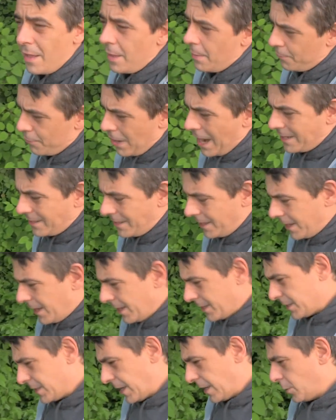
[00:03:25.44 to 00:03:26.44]

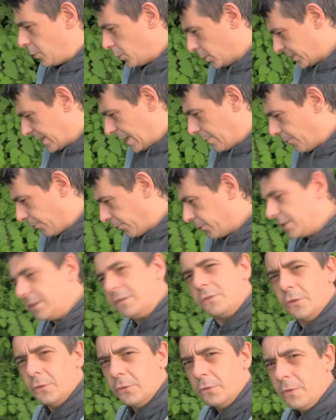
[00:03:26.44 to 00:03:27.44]
Practicas, they used
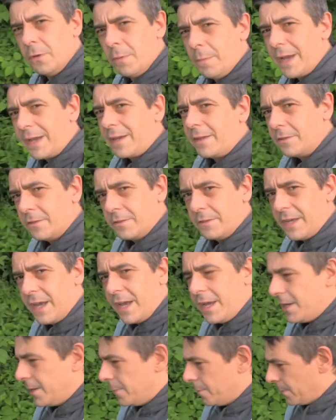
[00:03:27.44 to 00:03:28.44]
M42 back in the
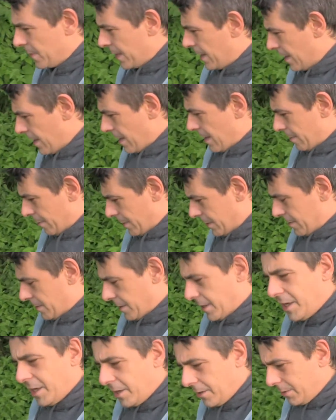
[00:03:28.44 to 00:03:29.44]
day, but
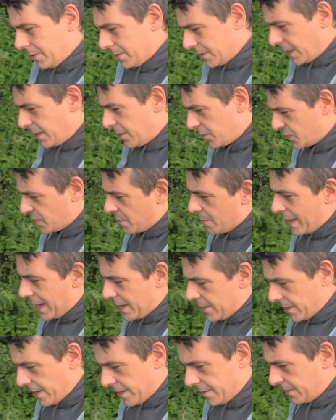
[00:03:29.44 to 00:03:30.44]
here they use a
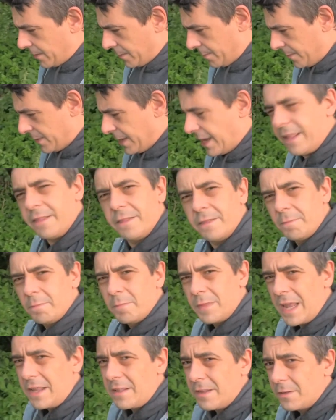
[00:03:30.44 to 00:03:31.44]
bayonet and
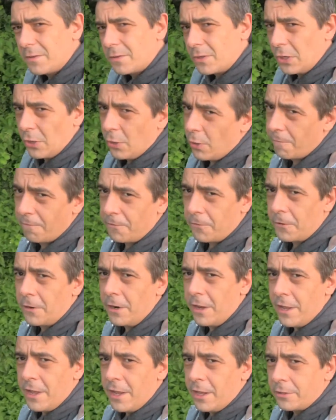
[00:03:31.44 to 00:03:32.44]
they didn't go for
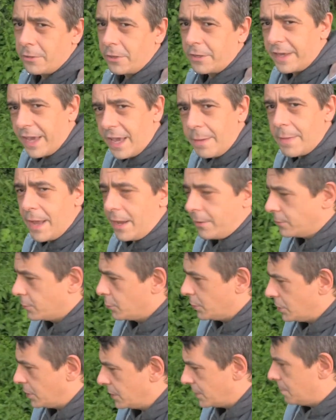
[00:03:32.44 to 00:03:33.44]
the K-mount,
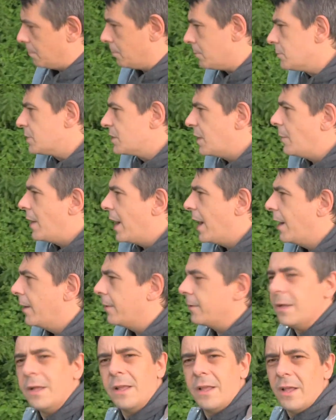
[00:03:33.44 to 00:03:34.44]
which is somehow
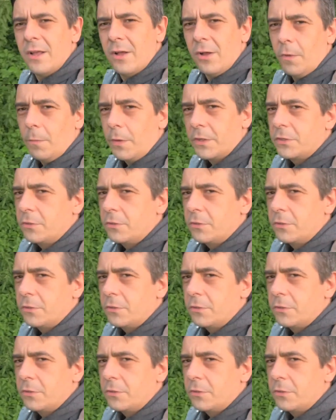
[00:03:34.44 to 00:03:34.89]
almost